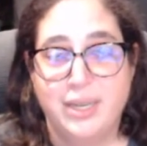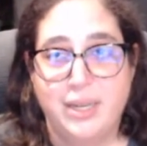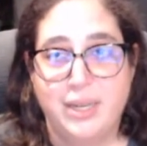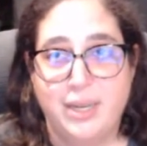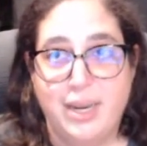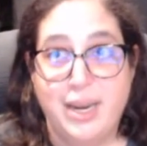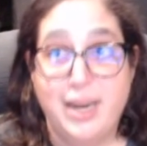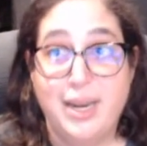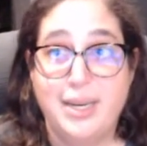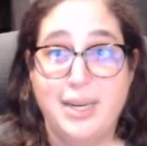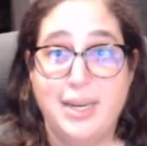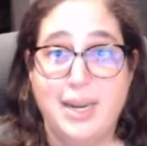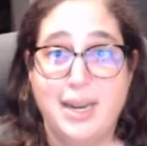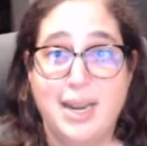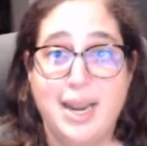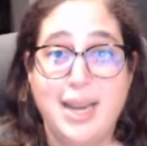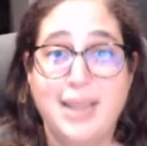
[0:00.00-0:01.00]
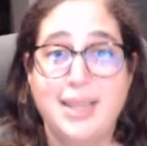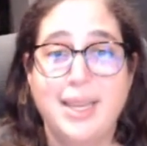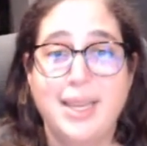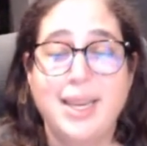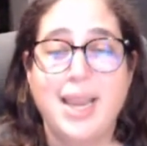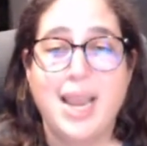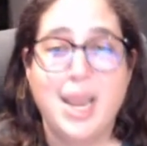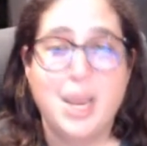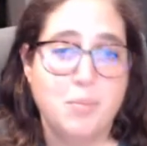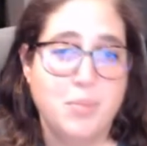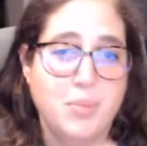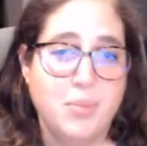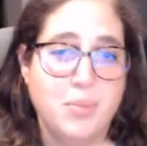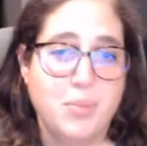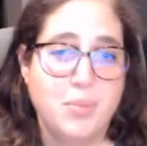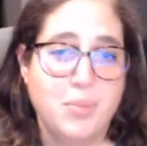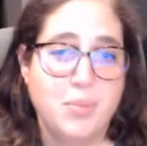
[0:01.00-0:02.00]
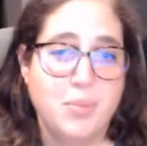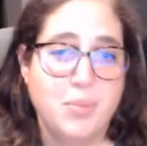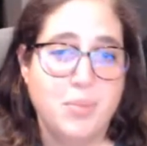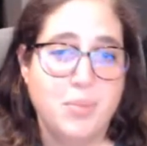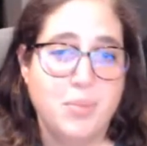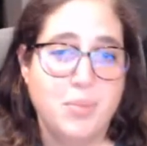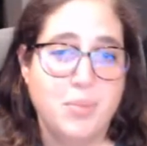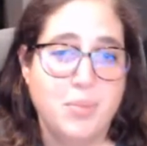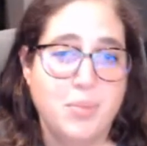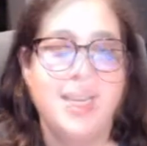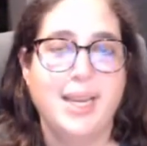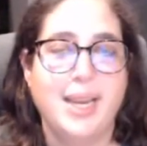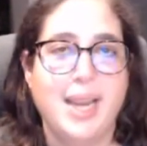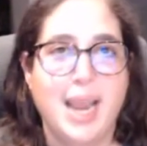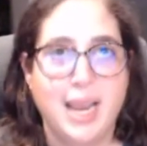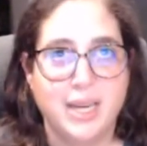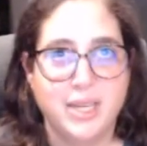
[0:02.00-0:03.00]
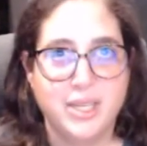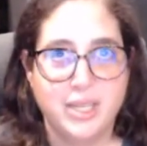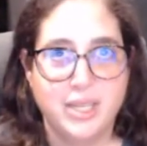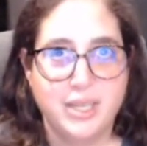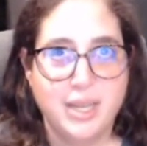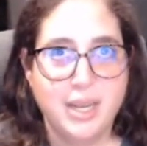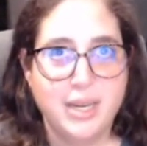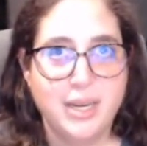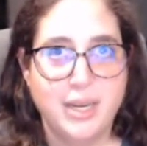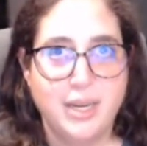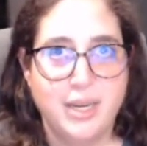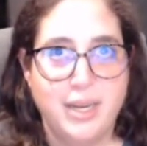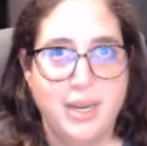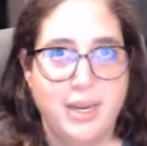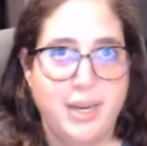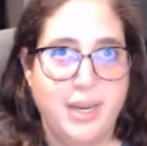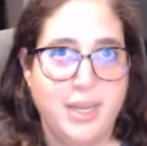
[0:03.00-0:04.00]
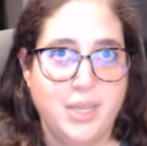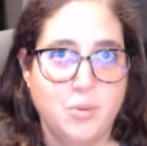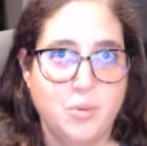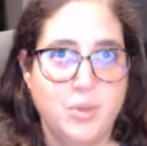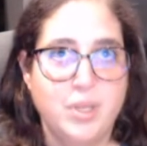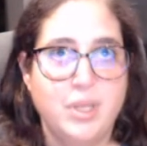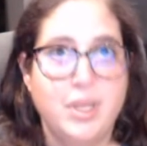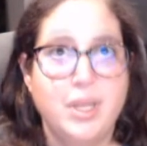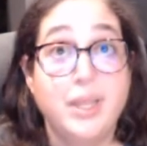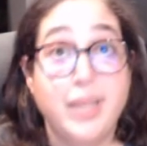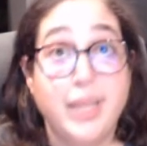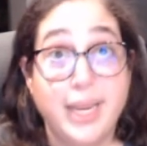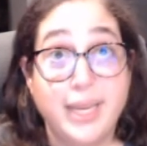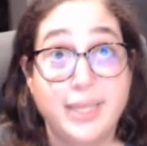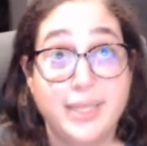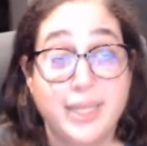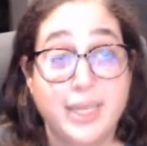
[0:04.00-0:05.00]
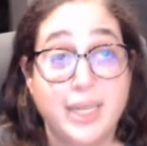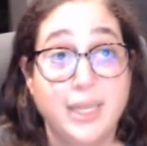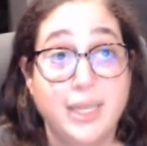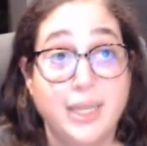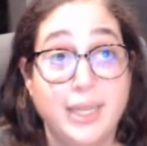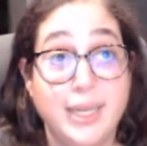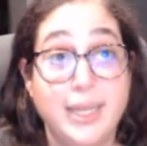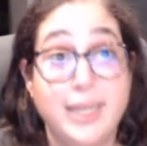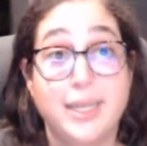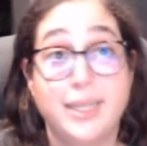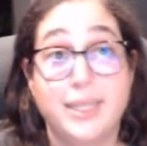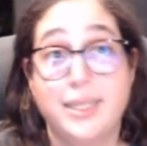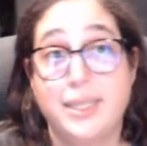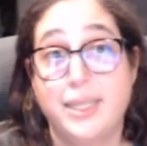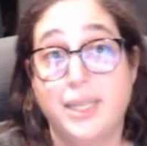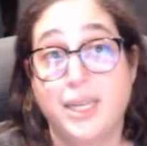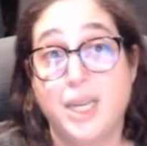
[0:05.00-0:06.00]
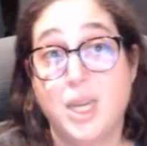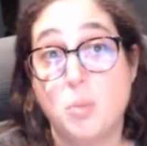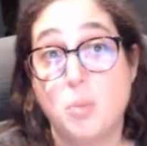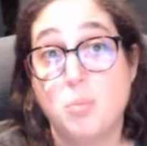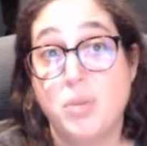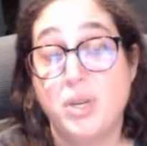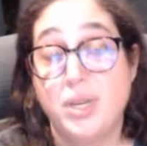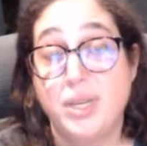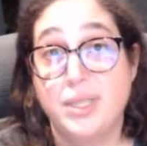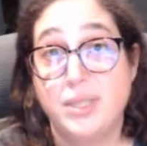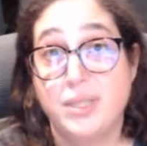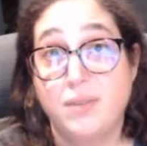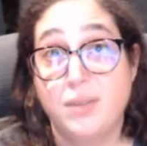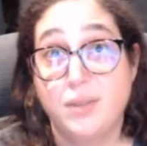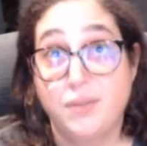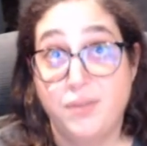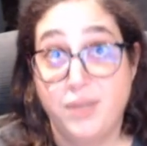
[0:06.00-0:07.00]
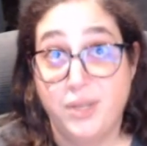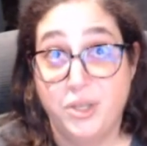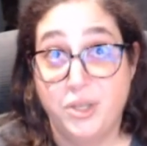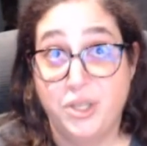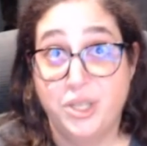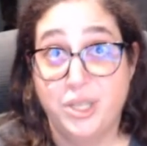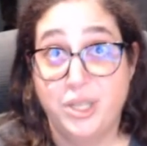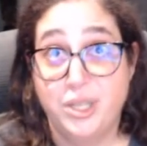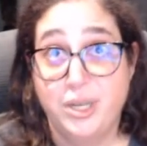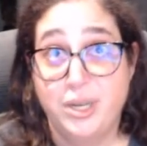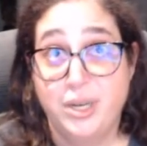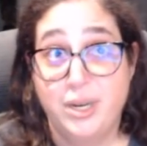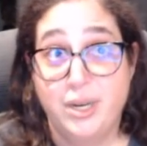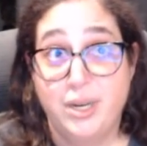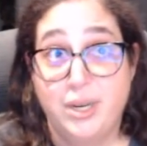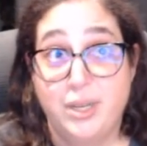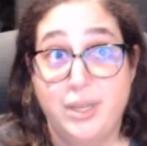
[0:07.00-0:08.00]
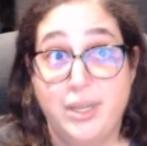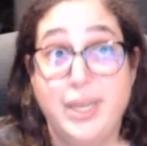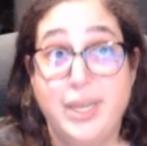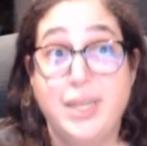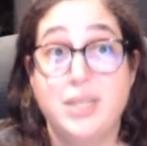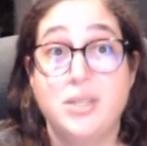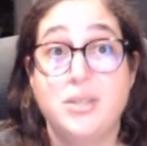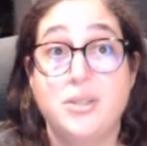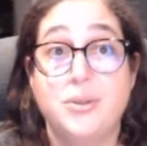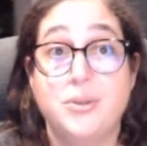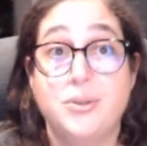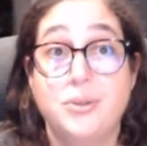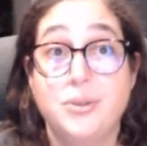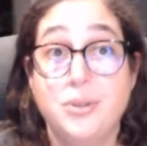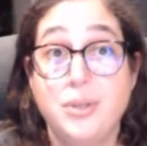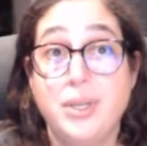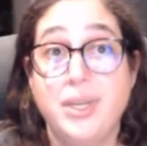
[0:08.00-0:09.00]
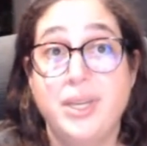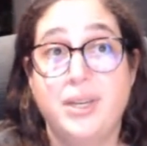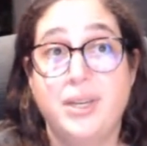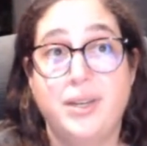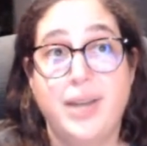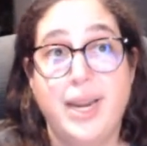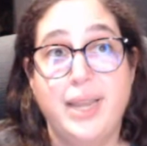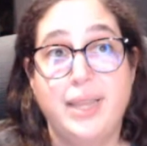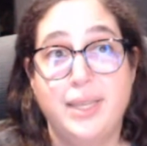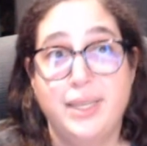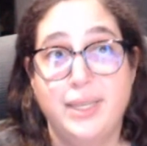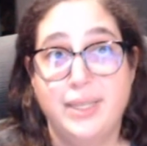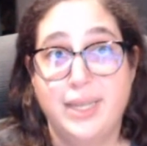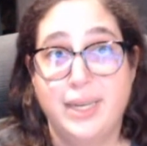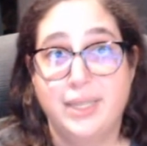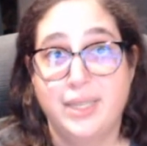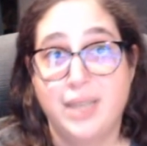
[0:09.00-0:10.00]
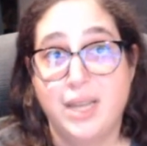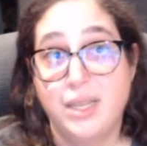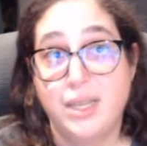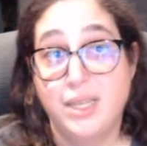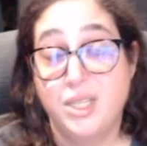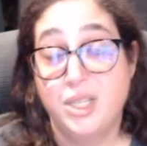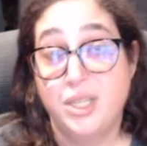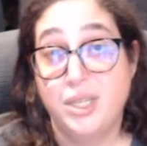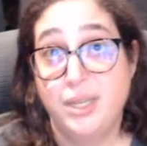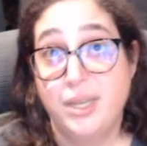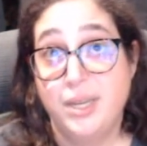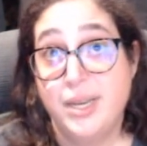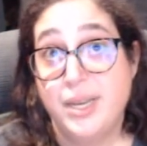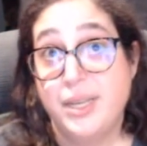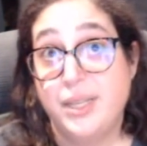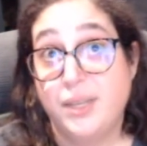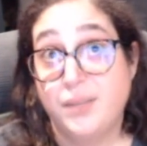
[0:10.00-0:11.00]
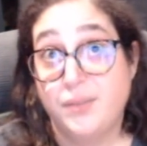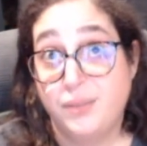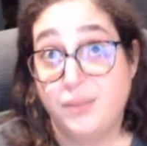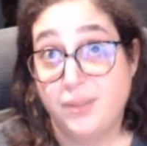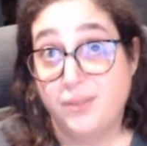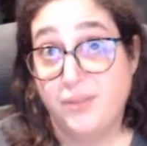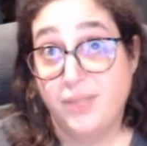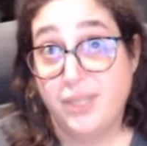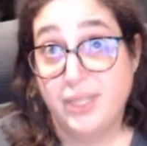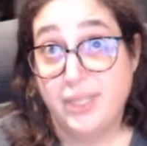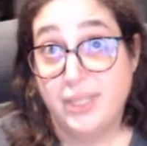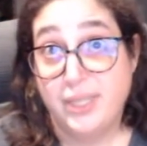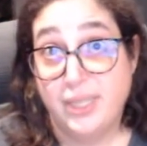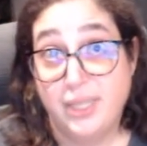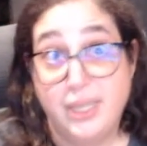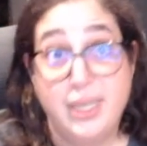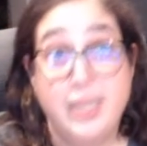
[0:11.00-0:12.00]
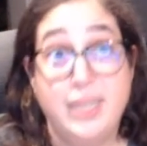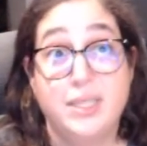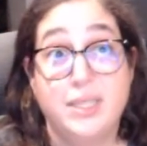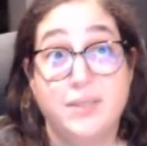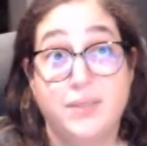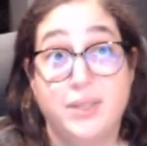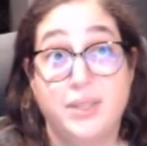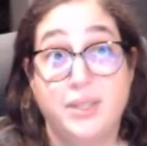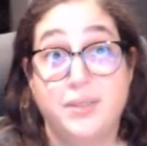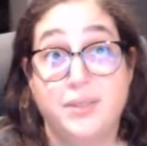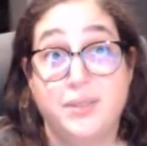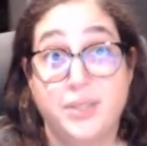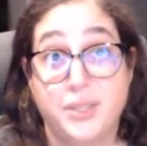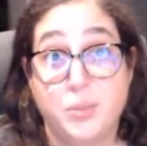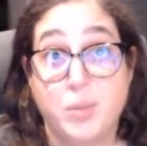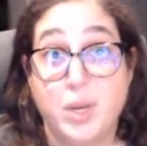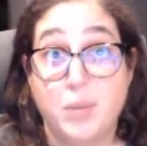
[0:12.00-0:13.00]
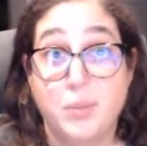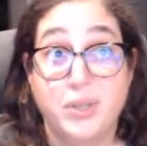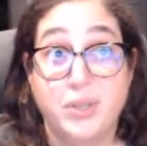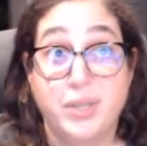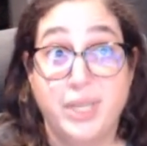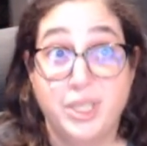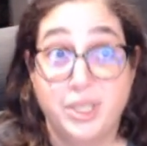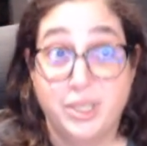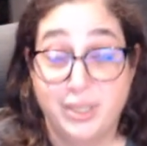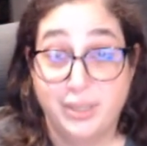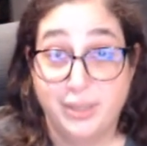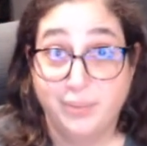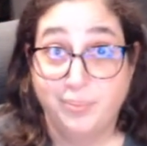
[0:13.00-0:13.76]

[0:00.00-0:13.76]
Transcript: And I think empathy and taking action on it is one of the things that'll lead us to the companies of the future that can truly create the technology that fulfills the needs of our diverse population.